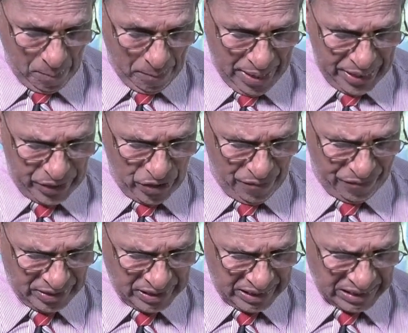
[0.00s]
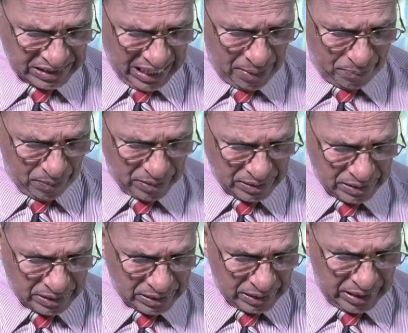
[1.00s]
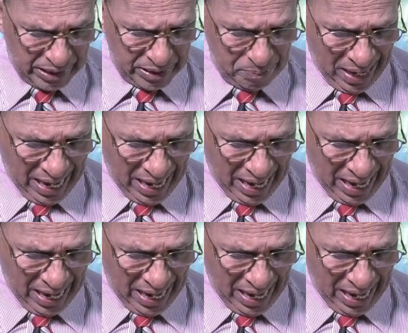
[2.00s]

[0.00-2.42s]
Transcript: many of his disciples turned